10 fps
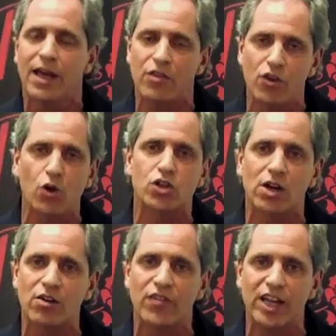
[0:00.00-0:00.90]
and those
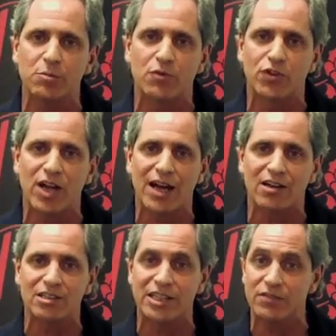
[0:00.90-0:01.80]
are available for the
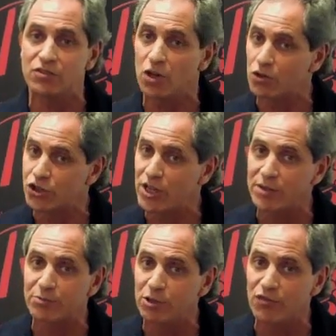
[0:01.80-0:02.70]
holiday, even though they're
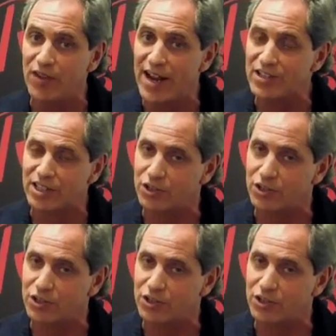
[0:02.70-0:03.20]
selling real fast.